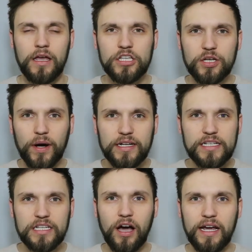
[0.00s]
So I
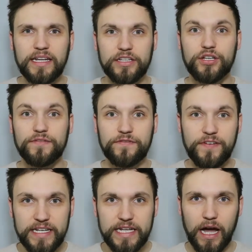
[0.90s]
decided to
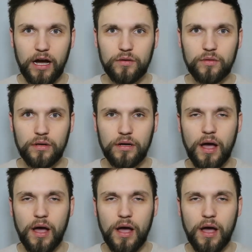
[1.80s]
video